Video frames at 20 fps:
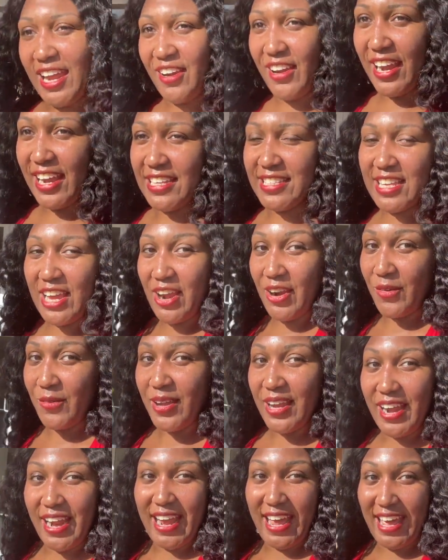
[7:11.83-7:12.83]
Grand Turk,
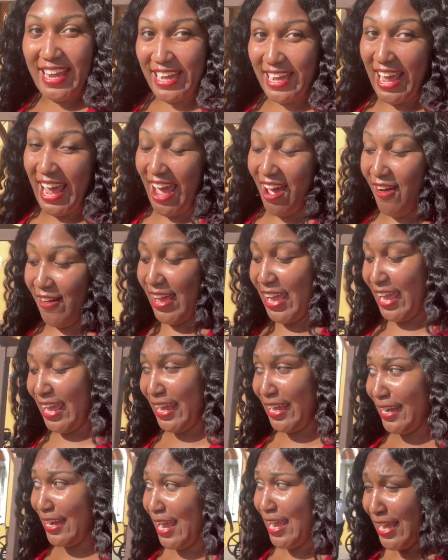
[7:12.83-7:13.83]
we are headed out
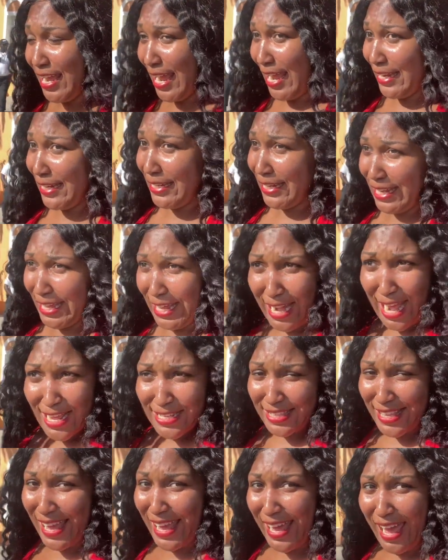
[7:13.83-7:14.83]
and need I
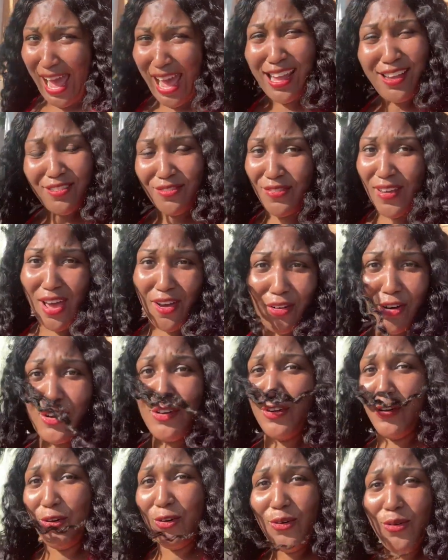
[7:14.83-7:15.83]
say, I have found a
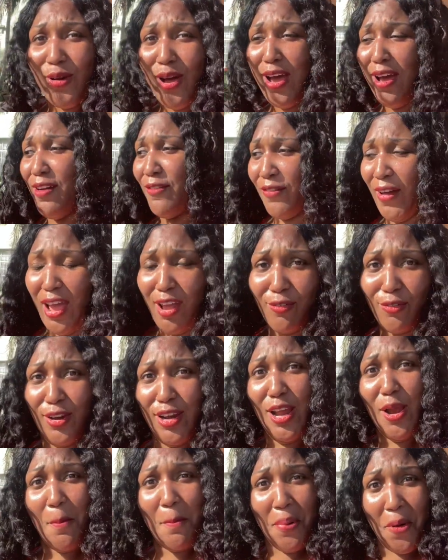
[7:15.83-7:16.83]
new
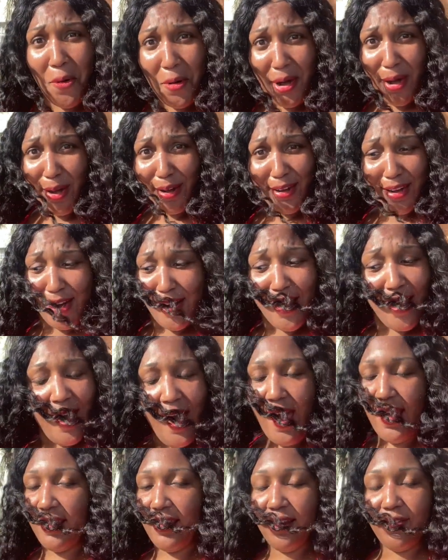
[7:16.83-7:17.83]
favorite port.
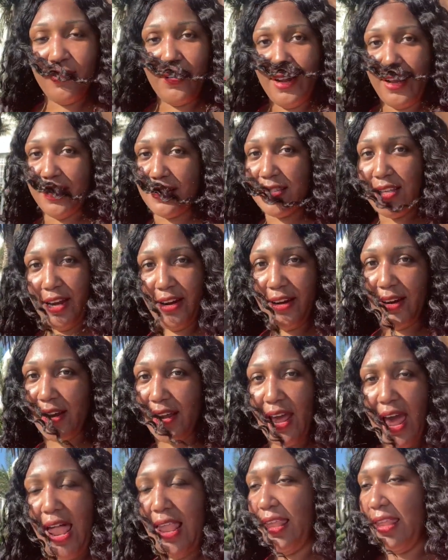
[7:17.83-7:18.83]
I love Grand Turk.
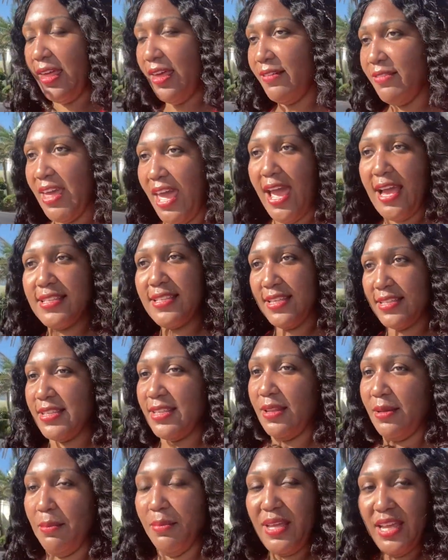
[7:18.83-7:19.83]
I love the access
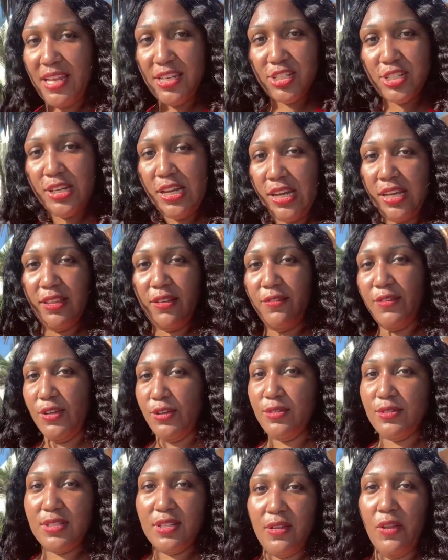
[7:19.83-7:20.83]
to the beach, the
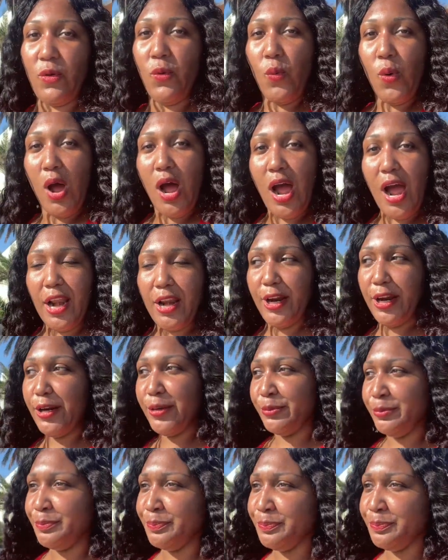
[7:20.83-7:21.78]
views of the water.